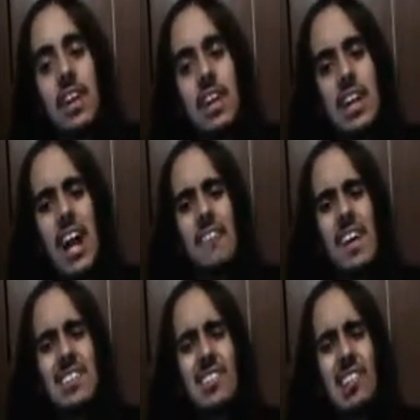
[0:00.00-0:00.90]
And I've
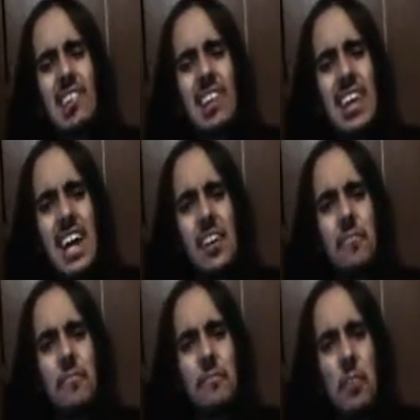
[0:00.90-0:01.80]
actually heard he had a
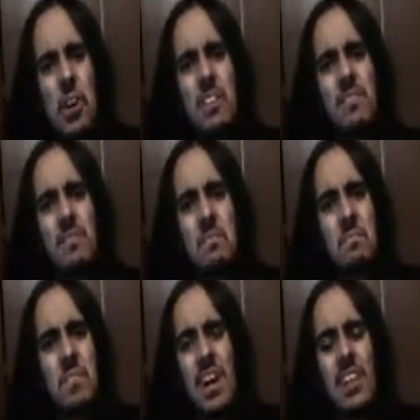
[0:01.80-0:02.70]
foot.
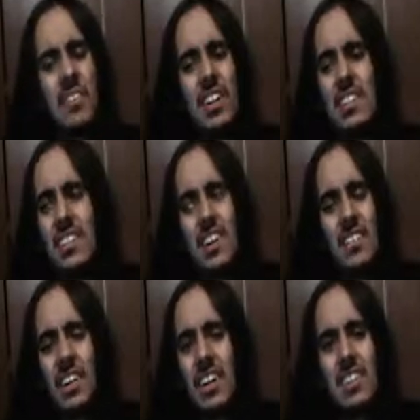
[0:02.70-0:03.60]
I don't want to talk
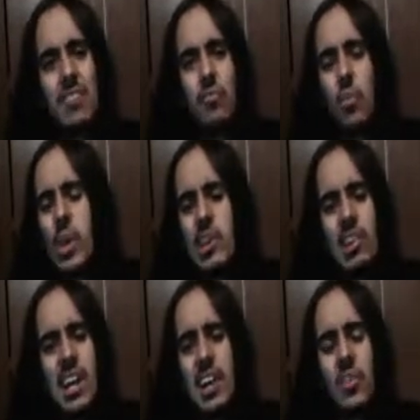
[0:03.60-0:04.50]
about it. It's
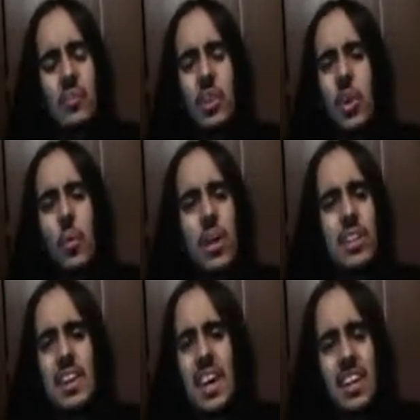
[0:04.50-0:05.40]
weird. I don't even know what
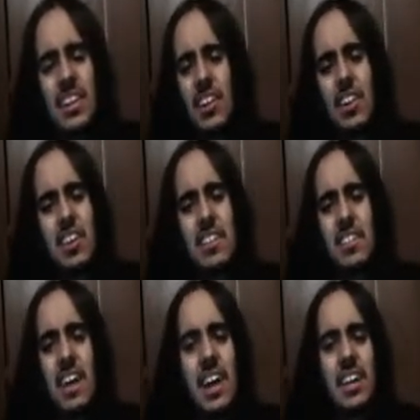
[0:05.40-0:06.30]
the heck is
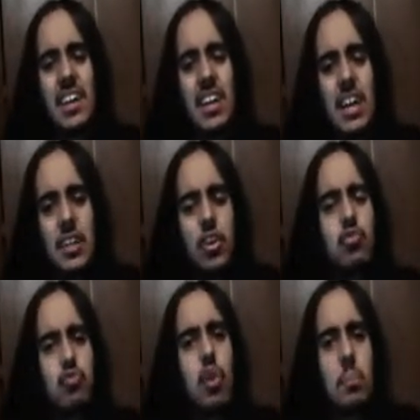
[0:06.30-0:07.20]
that. There's
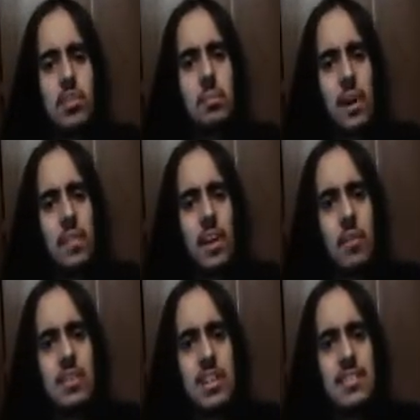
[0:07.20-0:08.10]
rumors about that,
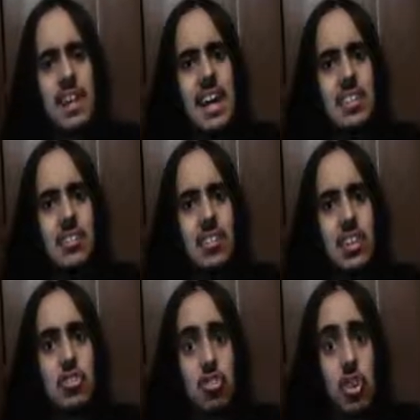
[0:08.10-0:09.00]
which is it
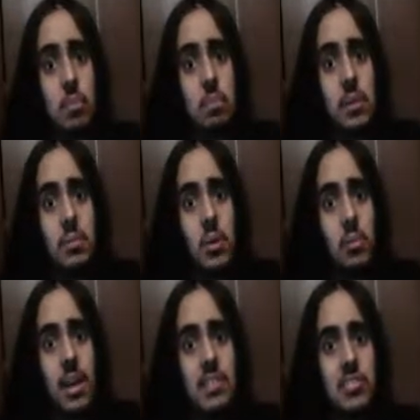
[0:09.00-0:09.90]
actually true, people,
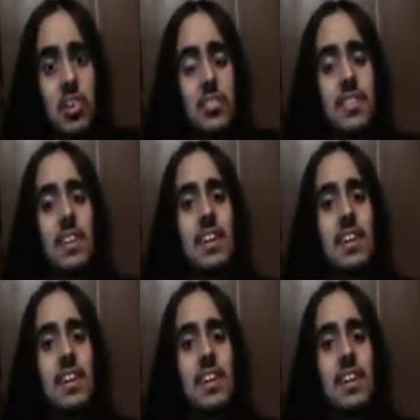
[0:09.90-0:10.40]
guys and girls?